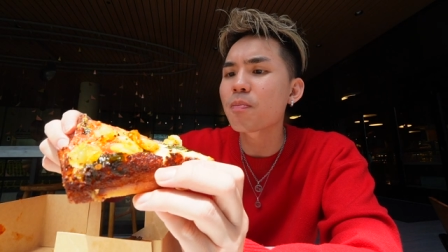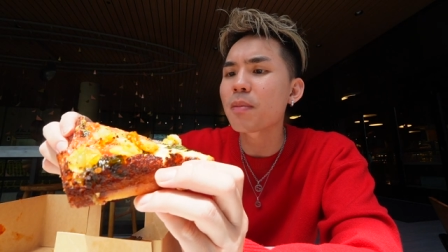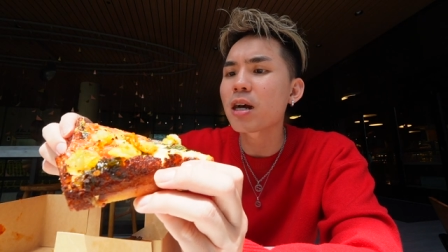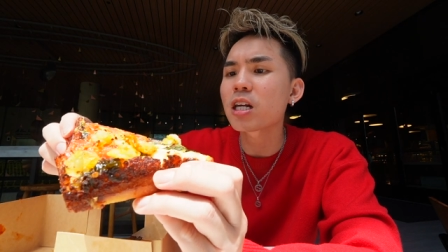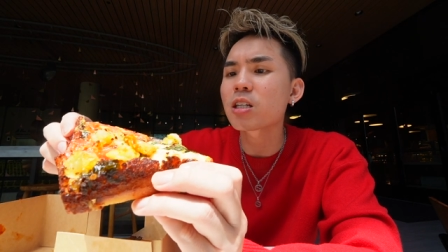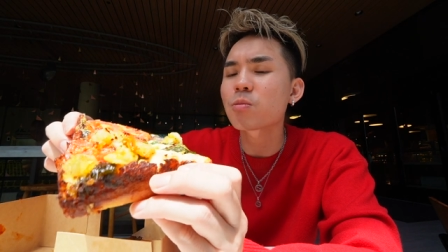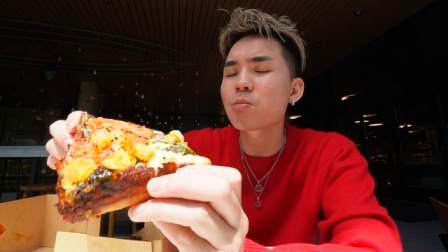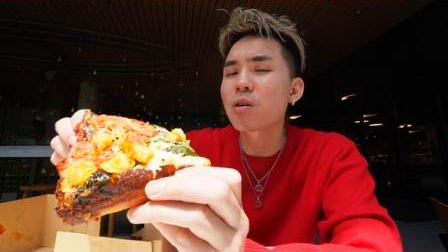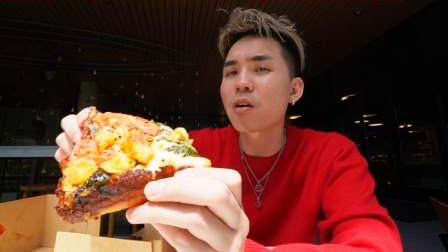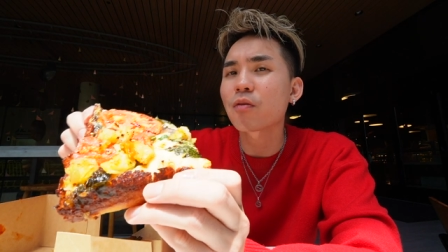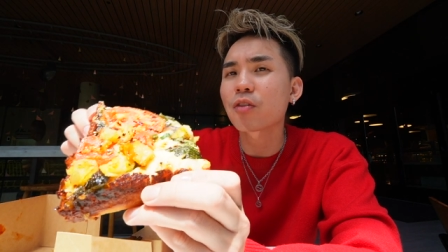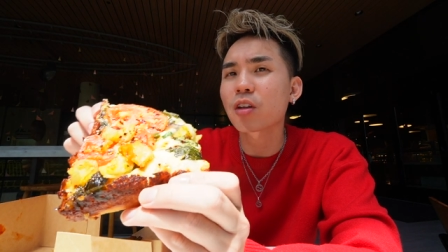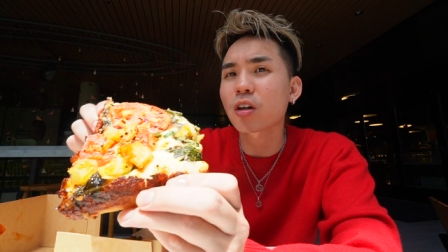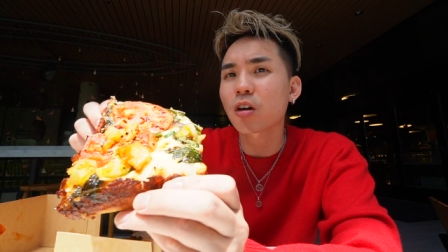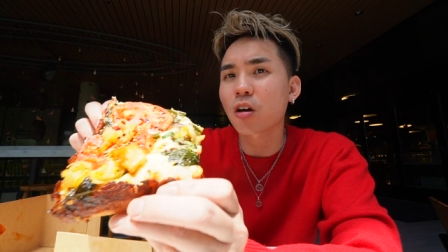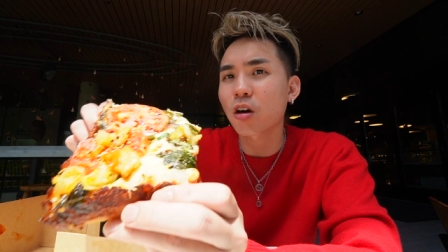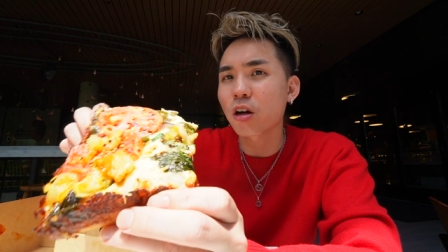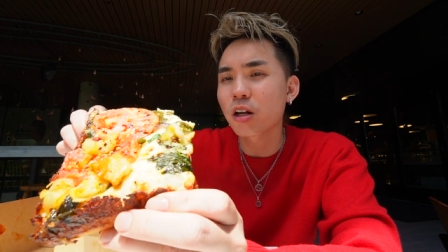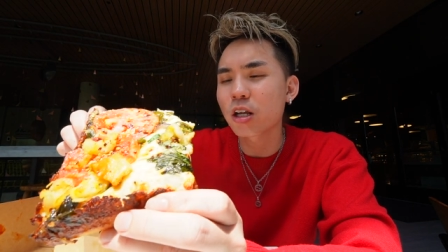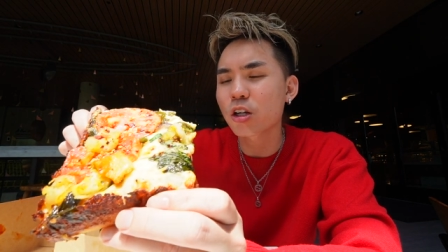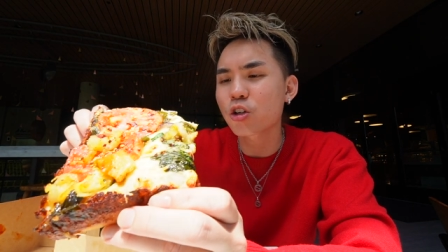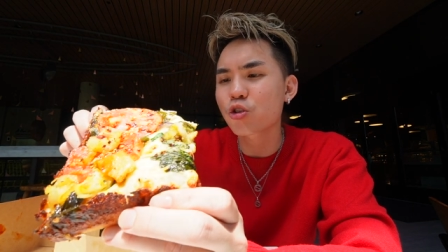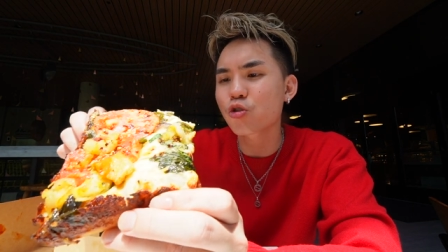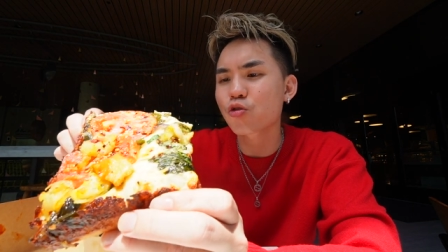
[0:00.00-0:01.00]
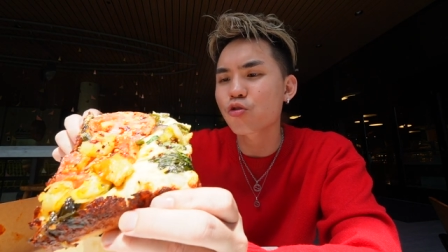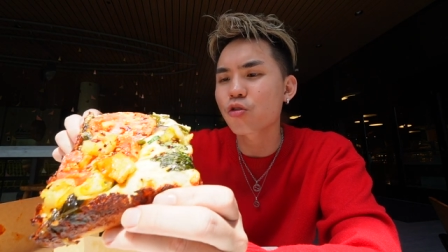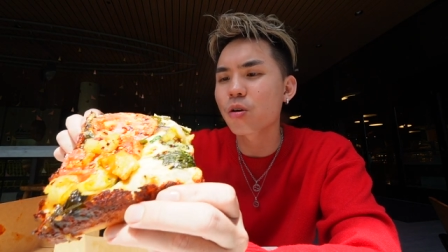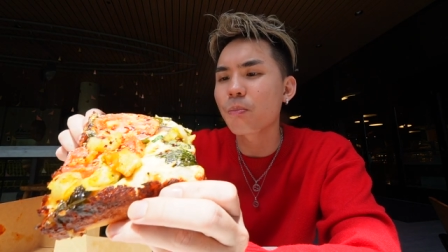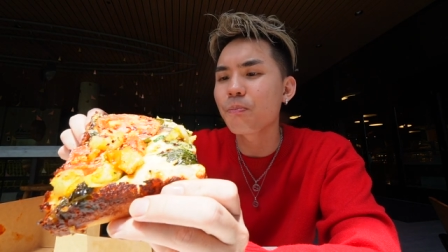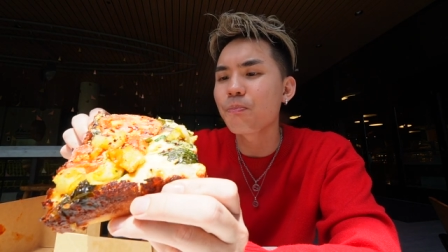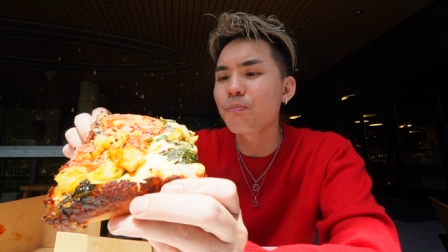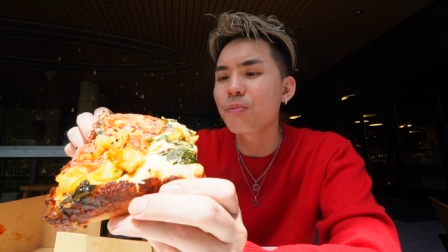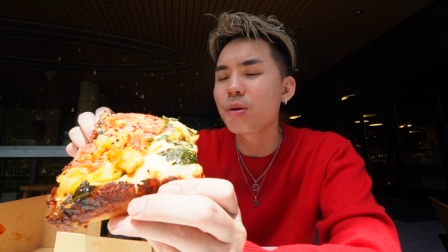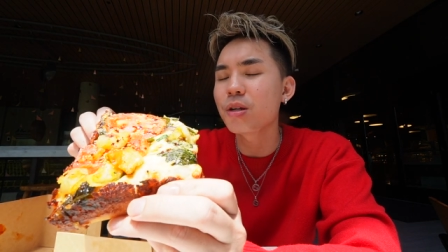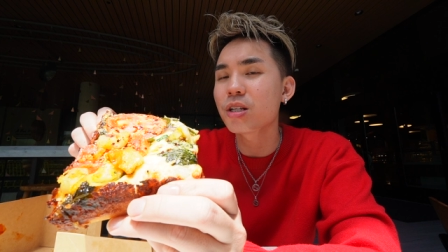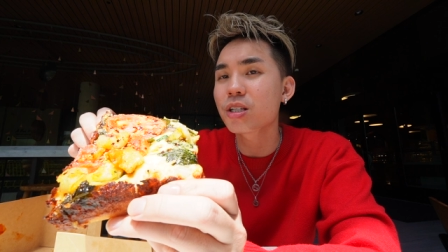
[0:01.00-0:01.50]
reminds me of the garlic
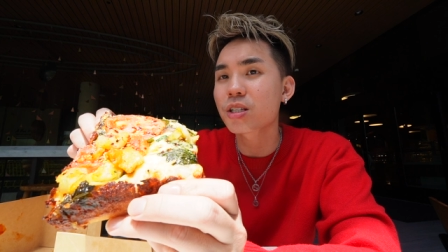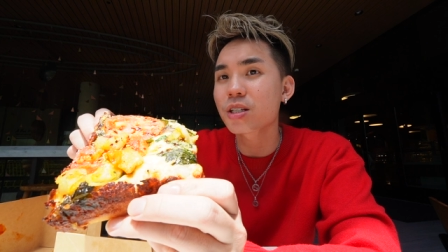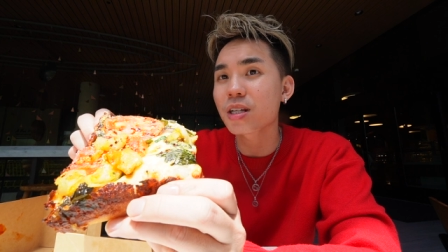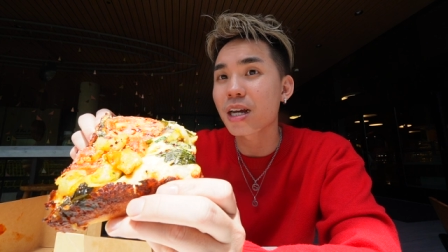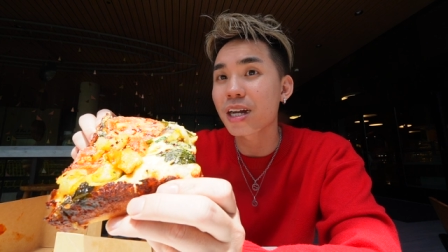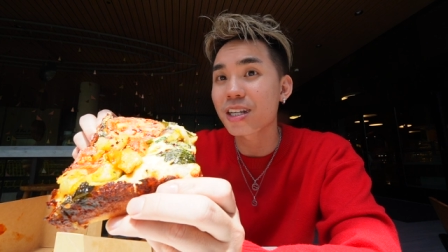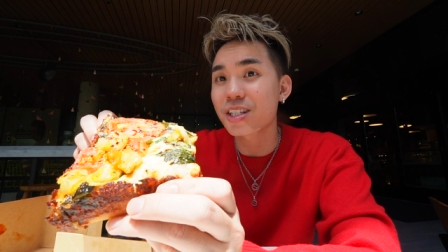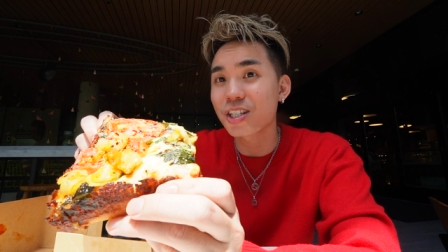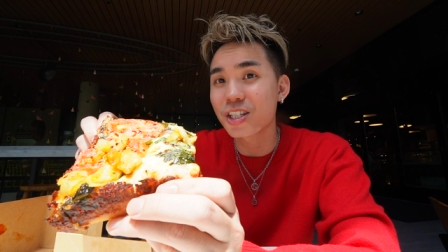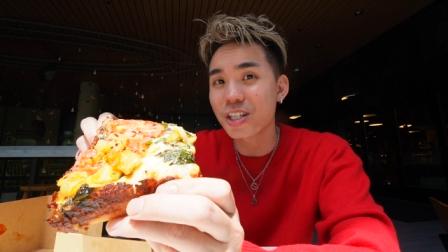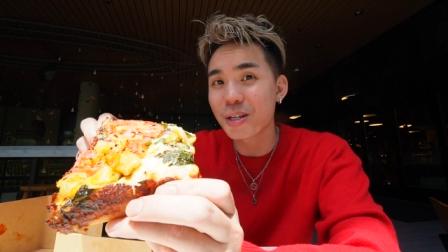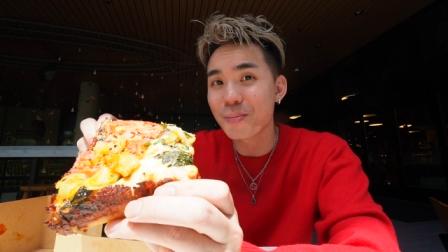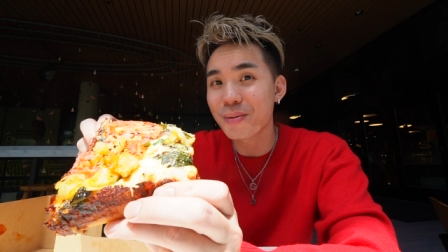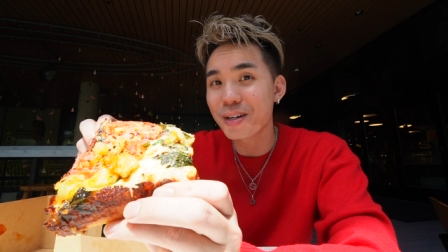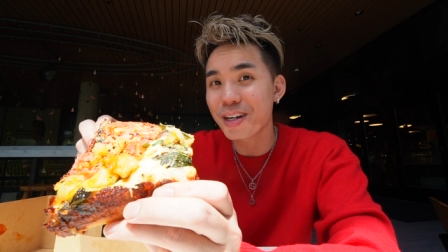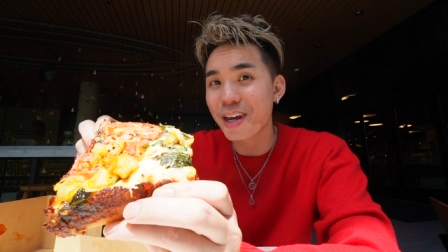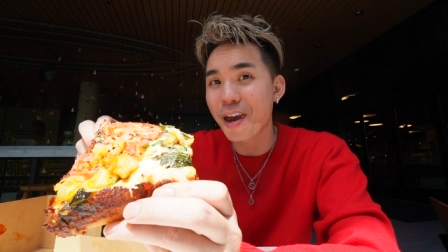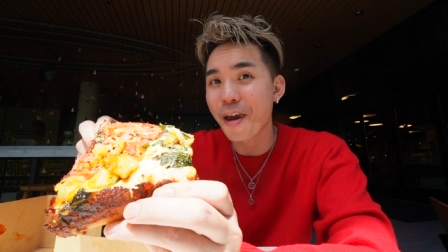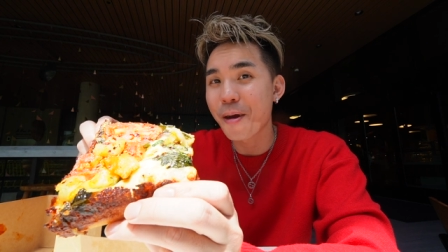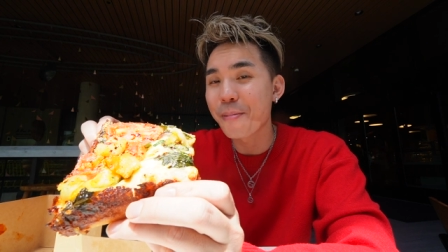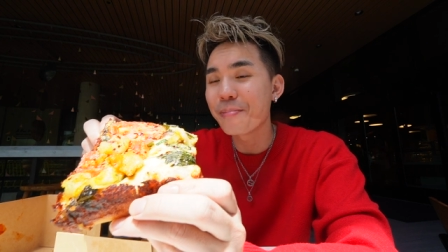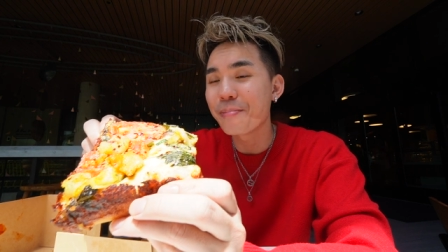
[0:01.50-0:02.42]
shrimp pizza at C B K.